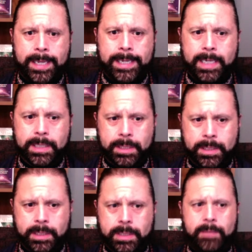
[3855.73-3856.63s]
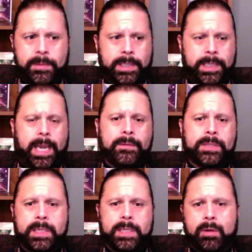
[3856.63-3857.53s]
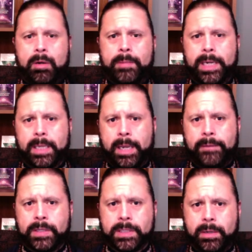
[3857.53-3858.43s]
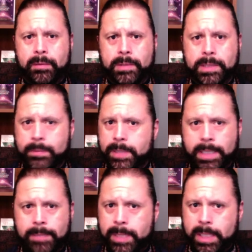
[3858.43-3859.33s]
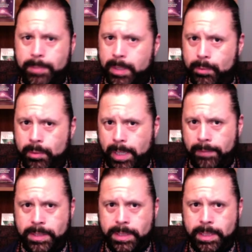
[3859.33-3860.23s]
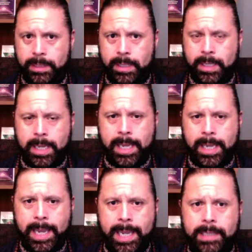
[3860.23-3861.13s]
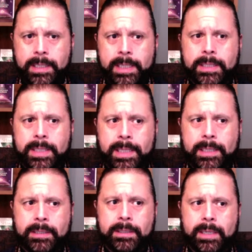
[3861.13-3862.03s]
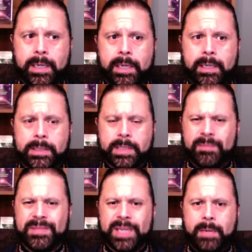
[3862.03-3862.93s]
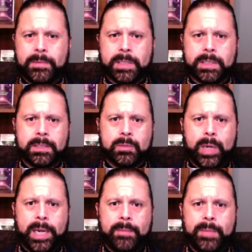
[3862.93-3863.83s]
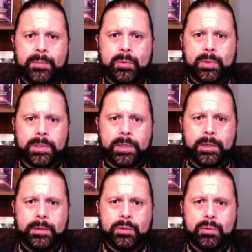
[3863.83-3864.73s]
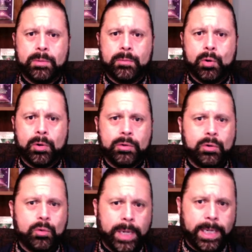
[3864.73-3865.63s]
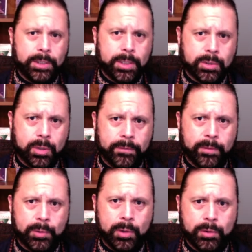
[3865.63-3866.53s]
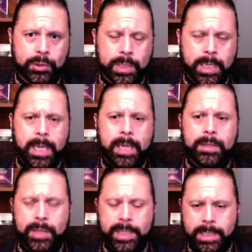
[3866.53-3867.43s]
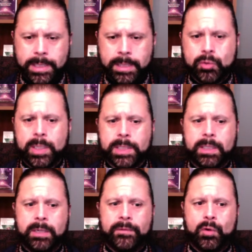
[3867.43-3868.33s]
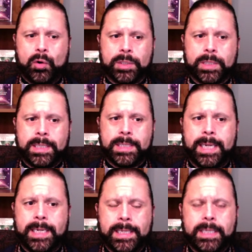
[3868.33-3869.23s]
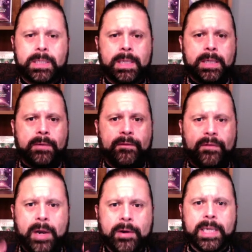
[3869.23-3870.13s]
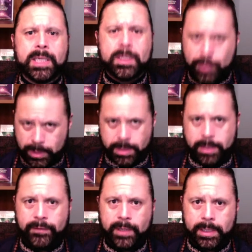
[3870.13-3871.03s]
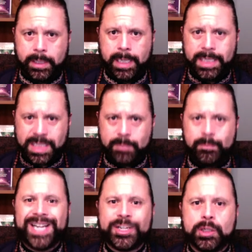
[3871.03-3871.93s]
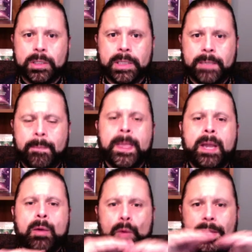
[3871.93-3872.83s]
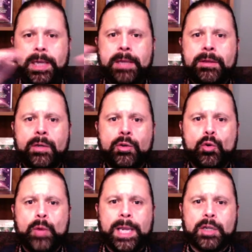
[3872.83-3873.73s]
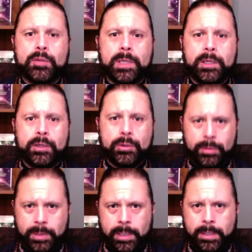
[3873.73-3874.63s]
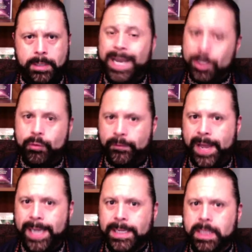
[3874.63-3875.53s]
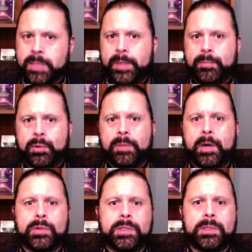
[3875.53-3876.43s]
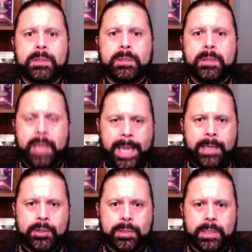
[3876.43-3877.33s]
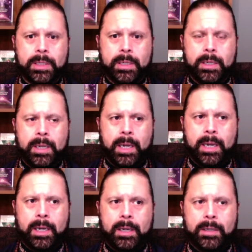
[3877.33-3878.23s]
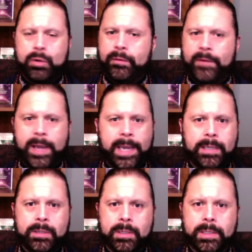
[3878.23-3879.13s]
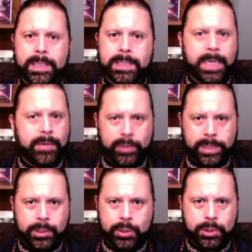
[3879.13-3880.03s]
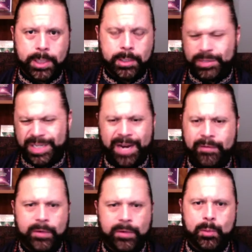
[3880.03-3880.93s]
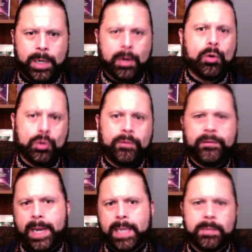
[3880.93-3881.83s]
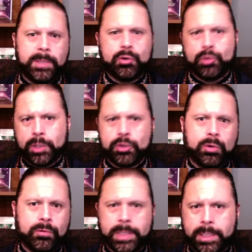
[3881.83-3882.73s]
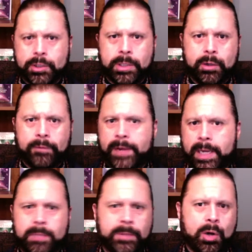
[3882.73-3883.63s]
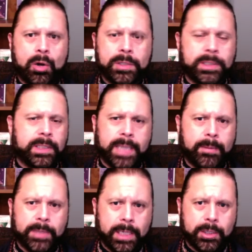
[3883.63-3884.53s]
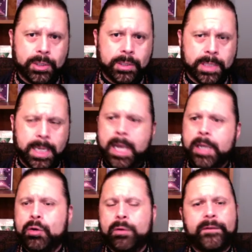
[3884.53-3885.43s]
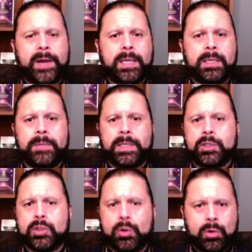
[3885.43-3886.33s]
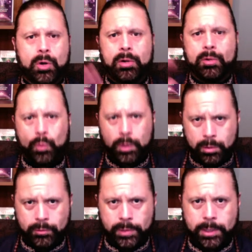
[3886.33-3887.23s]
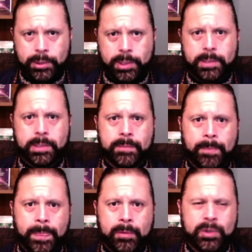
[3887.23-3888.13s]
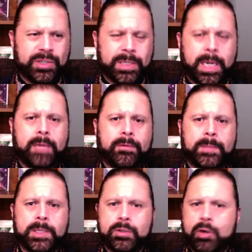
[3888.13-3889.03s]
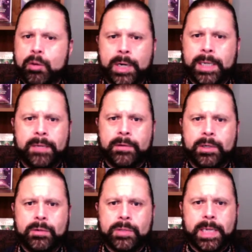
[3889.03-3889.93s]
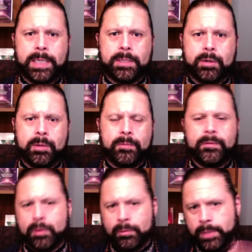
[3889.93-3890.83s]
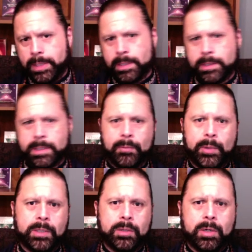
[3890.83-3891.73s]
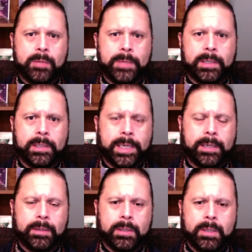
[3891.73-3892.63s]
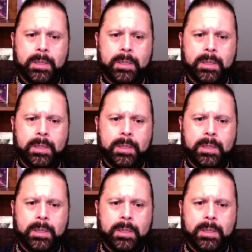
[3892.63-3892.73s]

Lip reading: Yes, this is something that I've seen all my life. It's something that many people have seen. And indeed, sometimes this is why people will turn to a more new agey sort of approach. The thing that's interesting, of course, is that it is very specifically, especially within the New Age milieu, that you find these people the most, actually. You find, let's say, religious cheaters everywhere. Oh, you find them in traditional religion. You'll find them in all the denominations. You'll find them in the so-called world religions, which is kind of a misnomer. I never use that term for reasons that we can talk about later.